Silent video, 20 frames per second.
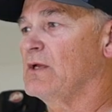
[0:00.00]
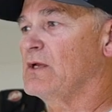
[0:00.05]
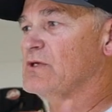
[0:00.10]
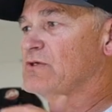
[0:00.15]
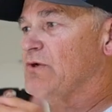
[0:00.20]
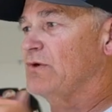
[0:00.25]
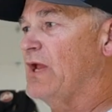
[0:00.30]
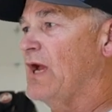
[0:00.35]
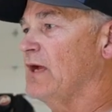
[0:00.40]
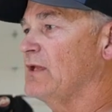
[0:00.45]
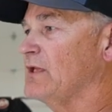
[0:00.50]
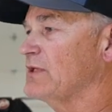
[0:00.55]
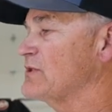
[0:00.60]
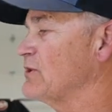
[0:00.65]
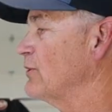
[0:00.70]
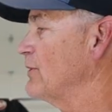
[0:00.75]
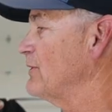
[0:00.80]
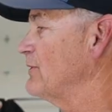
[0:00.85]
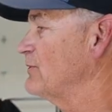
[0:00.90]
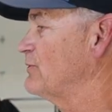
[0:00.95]
So now let's
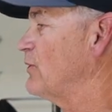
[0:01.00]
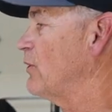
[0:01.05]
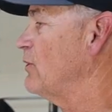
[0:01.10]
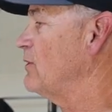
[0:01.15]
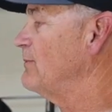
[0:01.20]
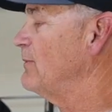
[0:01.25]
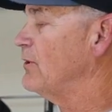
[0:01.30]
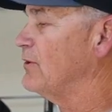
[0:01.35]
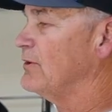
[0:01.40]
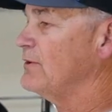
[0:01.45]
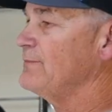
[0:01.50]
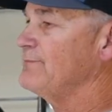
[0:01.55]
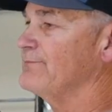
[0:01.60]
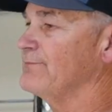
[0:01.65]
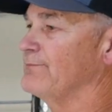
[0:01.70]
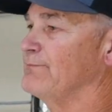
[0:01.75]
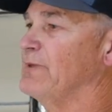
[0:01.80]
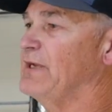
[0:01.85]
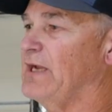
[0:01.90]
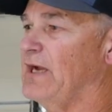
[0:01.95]
look at the trolling motor.
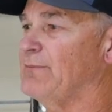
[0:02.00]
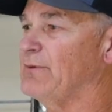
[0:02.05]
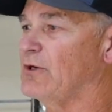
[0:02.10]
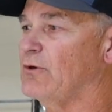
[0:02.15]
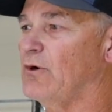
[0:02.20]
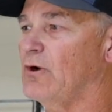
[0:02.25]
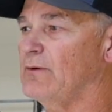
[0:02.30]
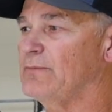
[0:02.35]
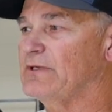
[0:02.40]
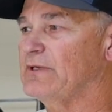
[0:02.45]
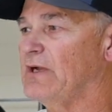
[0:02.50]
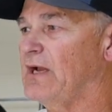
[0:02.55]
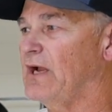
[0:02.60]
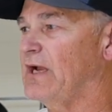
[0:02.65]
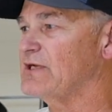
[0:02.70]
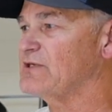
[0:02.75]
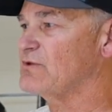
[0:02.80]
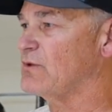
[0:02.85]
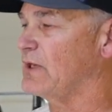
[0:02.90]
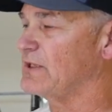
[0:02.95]
Me, I'm a Garmin
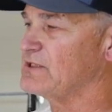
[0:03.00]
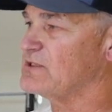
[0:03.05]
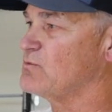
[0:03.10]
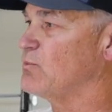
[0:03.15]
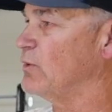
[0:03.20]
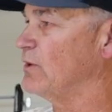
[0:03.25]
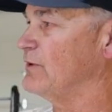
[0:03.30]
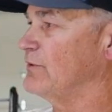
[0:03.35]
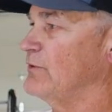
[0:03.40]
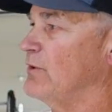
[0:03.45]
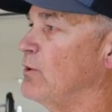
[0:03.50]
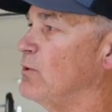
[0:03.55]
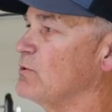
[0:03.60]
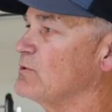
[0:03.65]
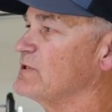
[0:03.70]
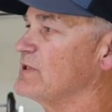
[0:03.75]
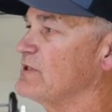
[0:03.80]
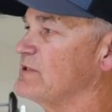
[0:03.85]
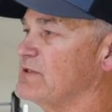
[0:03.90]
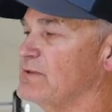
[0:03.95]
guy, so I just wanted the whole
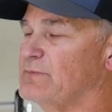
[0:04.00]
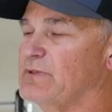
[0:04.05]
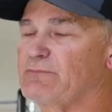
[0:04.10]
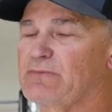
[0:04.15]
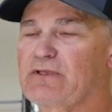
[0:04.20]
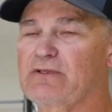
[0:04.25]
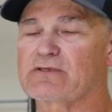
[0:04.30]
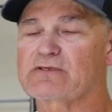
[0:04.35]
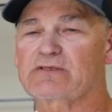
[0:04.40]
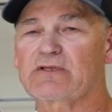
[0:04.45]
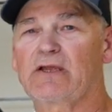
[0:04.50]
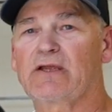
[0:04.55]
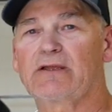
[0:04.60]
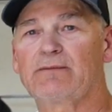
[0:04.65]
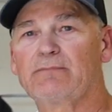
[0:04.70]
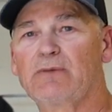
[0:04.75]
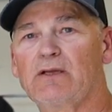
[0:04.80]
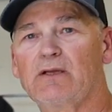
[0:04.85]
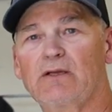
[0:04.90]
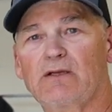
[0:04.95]
system to be the
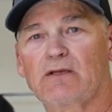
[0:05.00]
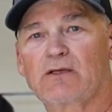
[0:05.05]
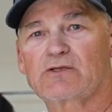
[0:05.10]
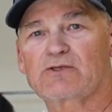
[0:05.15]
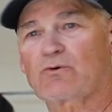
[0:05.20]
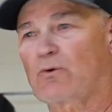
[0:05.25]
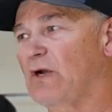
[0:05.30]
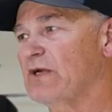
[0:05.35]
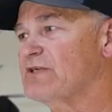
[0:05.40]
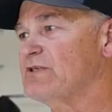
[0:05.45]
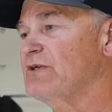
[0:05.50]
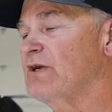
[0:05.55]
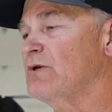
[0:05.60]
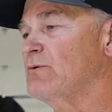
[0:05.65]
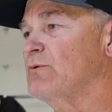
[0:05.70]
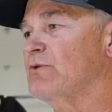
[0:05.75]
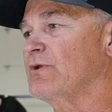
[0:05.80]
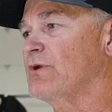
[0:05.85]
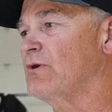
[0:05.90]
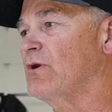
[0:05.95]
same. So I stuck
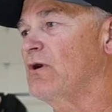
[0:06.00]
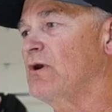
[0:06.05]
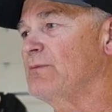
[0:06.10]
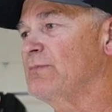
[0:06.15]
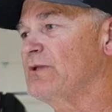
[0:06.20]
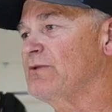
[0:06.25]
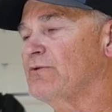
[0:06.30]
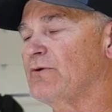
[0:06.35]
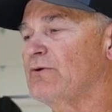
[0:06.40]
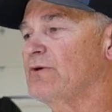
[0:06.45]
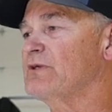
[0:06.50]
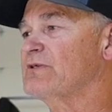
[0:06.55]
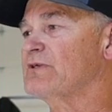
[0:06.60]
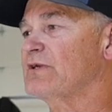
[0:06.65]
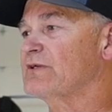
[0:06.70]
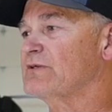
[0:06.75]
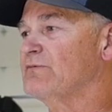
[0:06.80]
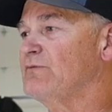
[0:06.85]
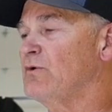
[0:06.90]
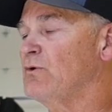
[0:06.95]
with the Garmin
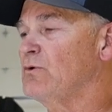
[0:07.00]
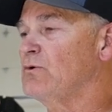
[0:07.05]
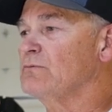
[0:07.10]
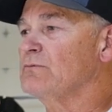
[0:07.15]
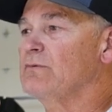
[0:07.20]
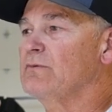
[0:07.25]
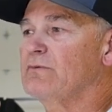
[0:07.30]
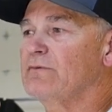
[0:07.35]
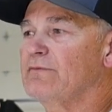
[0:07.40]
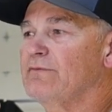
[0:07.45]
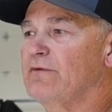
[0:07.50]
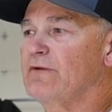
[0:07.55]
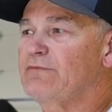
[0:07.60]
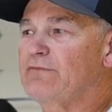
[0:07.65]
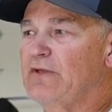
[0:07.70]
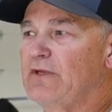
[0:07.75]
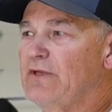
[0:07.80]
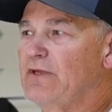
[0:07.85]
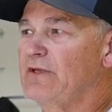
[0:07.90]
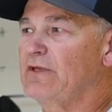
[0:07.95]
36 volt,
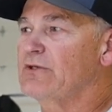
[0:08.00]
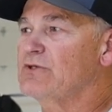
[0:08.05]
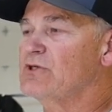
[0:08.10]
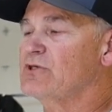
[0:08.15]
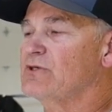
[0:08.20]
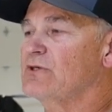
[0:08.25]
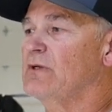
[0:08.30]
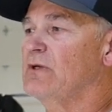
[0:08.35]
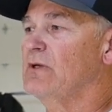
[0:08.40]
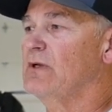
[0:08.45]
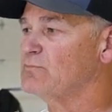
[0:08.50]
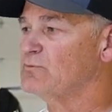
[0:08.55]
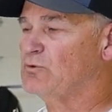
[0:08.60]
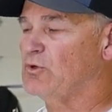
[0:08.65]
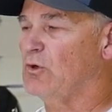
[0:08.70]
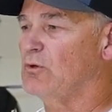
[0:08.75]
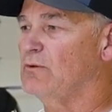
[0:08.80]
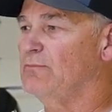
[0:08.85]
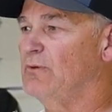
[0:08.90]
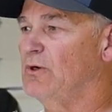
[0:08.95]
50-inch
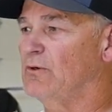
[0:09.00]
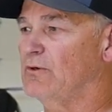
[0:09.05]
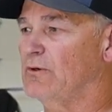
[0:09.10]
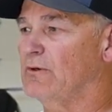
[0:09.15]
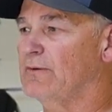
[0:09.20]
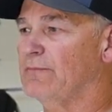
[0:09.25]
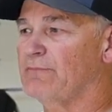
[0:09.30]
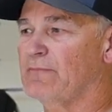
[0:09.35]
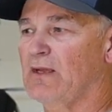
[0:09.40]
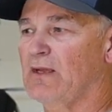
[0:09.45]
trolling motor.